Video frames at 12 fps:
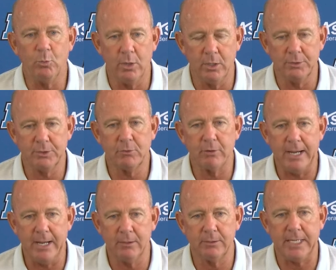one on the
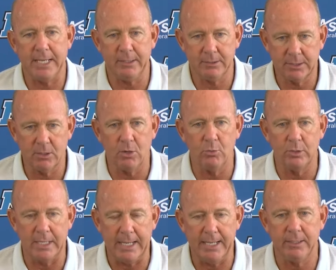ground down at the goal
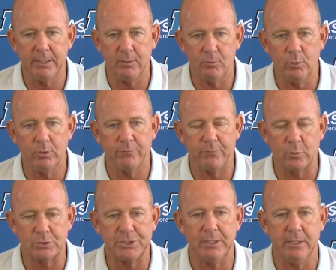line that we were
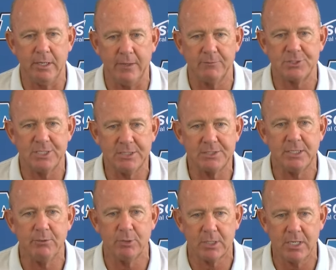fortunate enough.
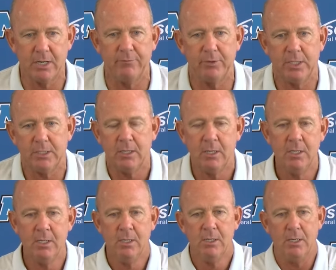CC recovered it.
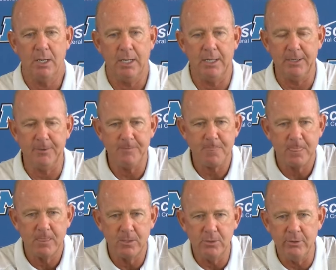Um,
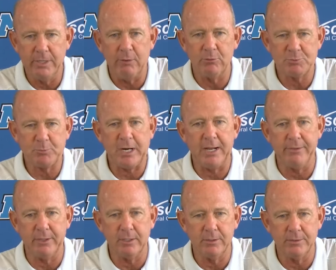you know, that was probably
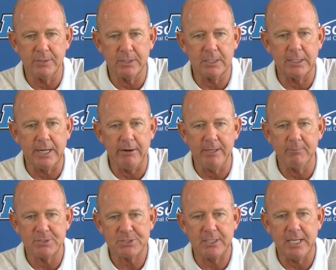the, the glaring
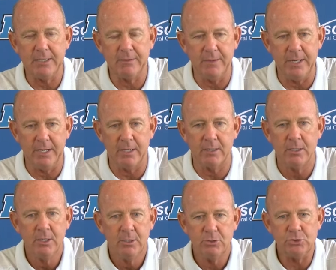mistake there.
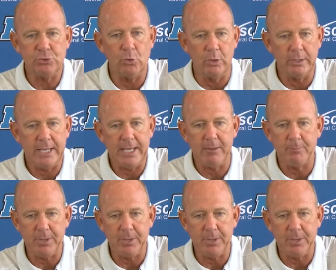Jordan had a